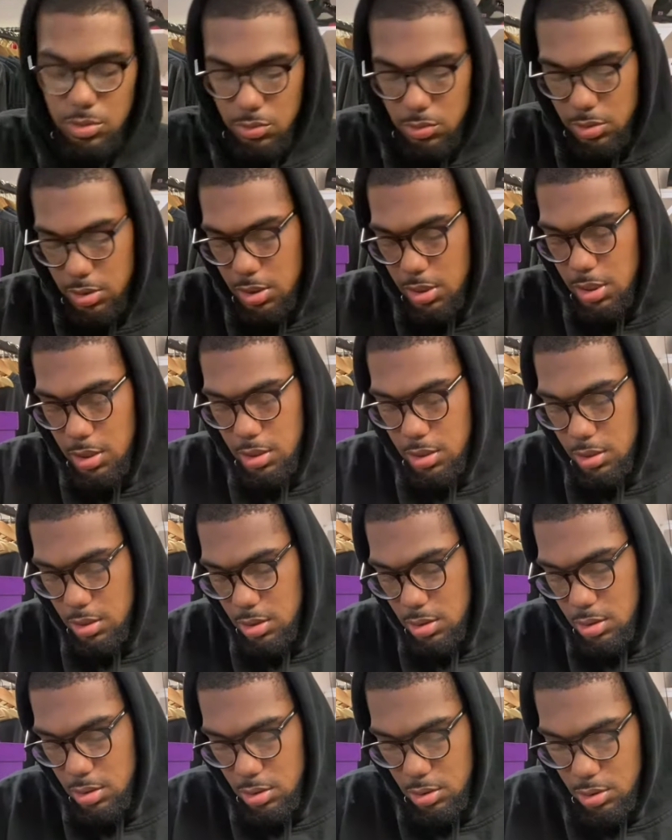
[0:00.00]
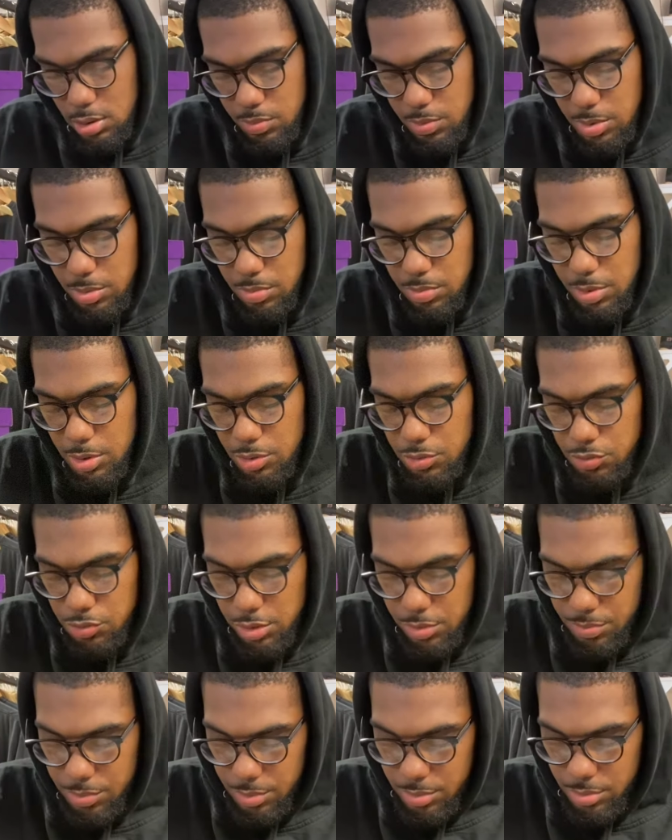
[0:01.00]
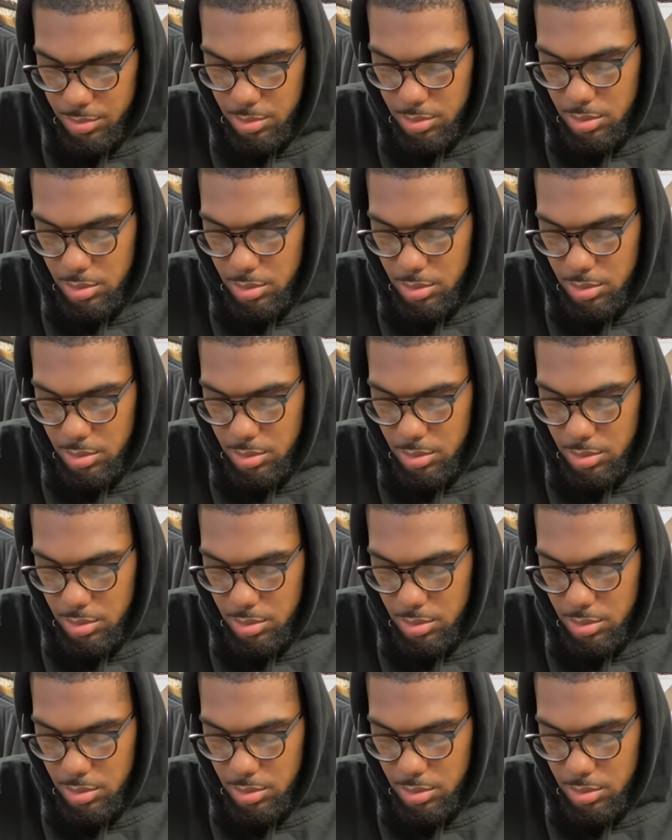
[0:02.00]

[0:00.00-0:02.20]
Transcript: lose nothing. People be tripping.